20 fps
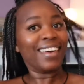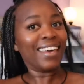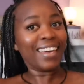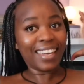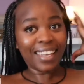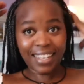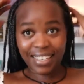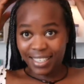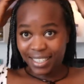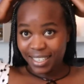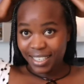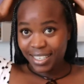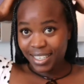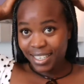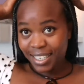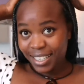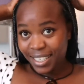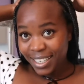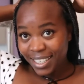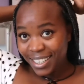And
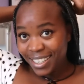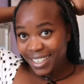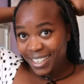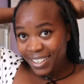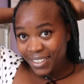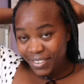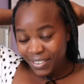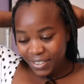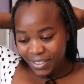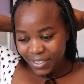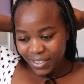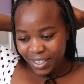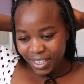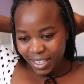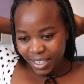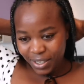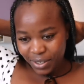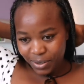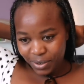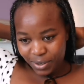what you
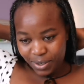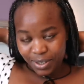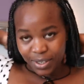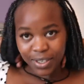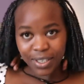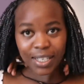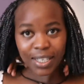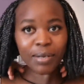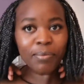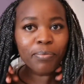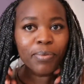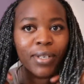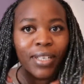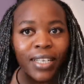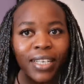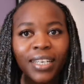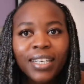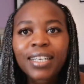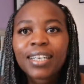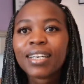can do, you can
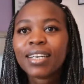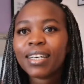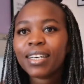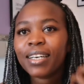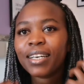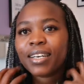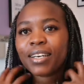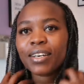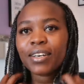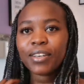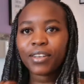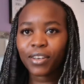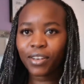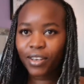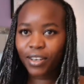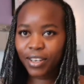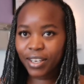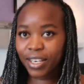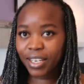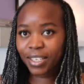bring your
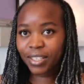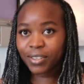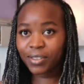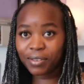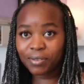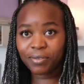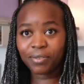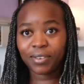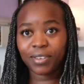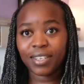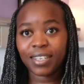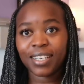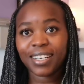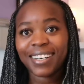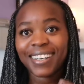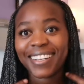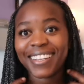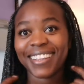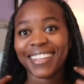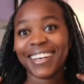hair to the front
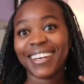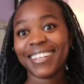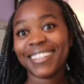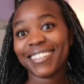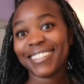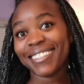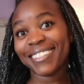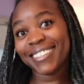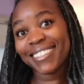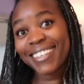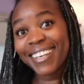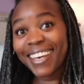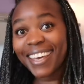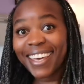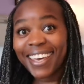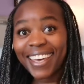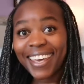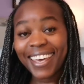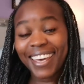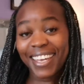like that.
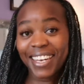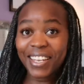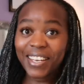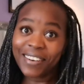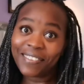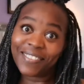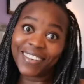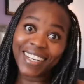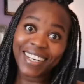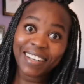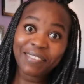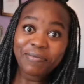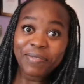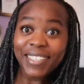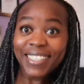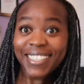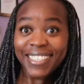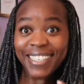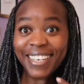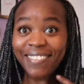And you have a
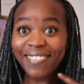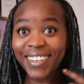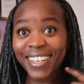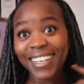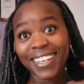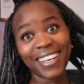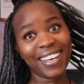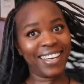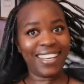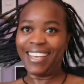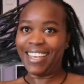number 7.